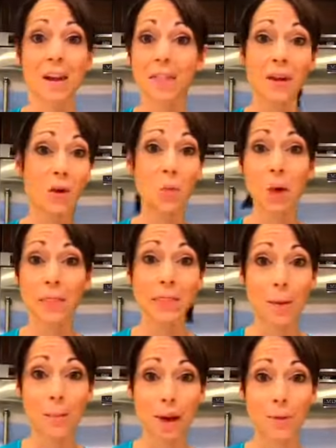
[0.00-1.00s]
They don't want
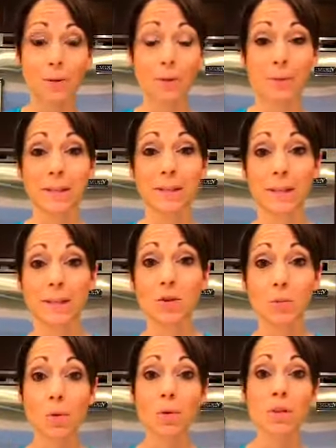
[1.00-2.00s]
that bad publicity. So
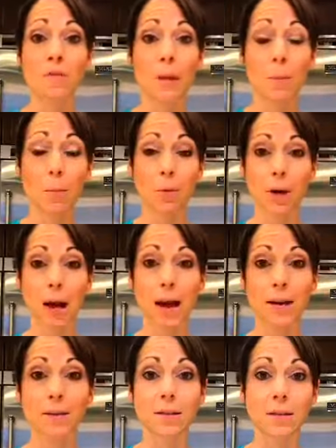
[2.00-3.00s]
most of them are pretty
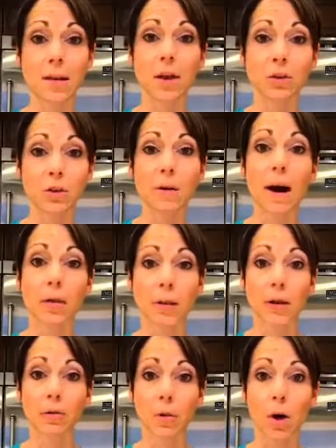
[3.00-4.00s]
honest and tell you how they
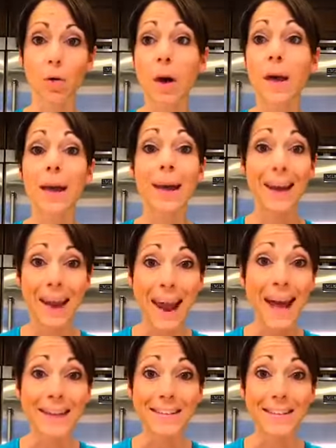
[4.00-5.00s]
grow. And
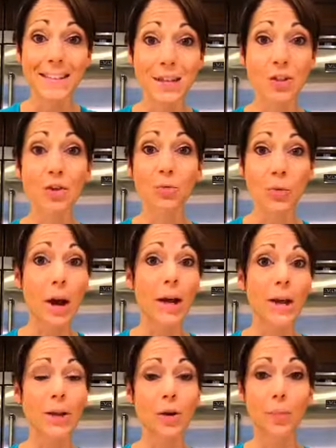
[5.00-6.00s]
ask, that's your
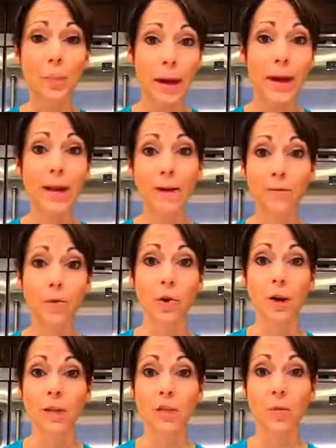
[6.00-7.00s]
right. You're paying for
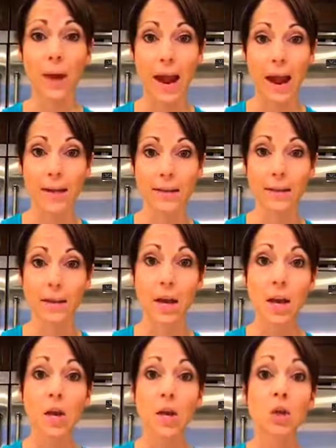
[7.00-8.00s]
it, so ask.
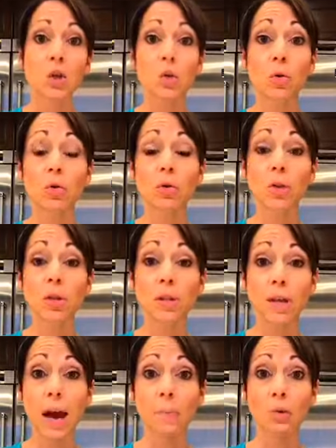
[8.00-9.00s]
So those are the
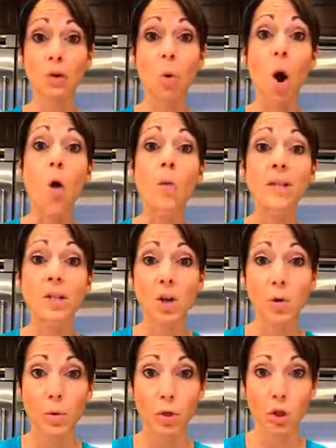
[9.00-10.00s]
top 2. Always
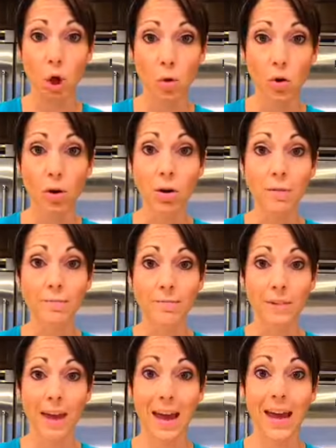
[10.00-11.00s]
start with local,
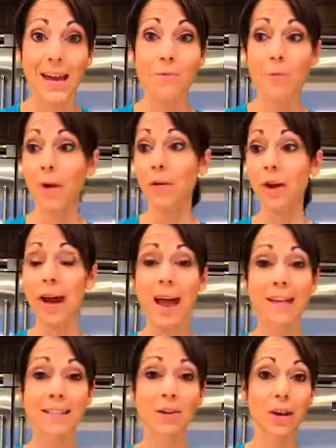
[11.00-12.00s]
okay? Whether it
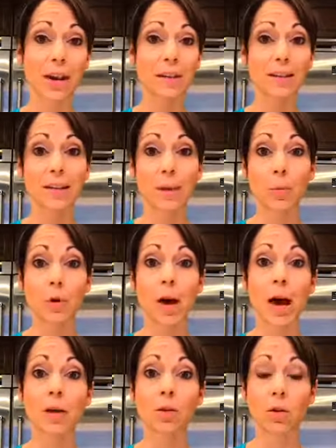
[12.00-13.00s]
has the organic stamp or
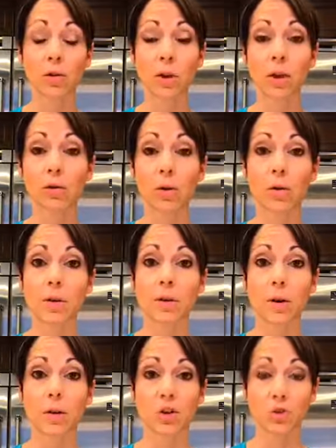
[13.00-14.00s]
not, locally grown is
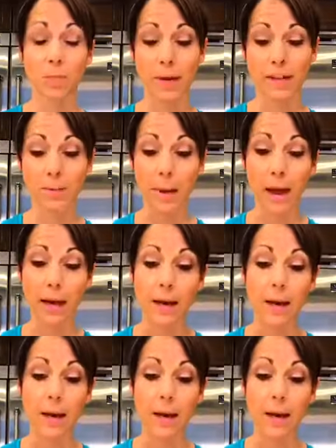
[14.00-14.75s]
always your best bet.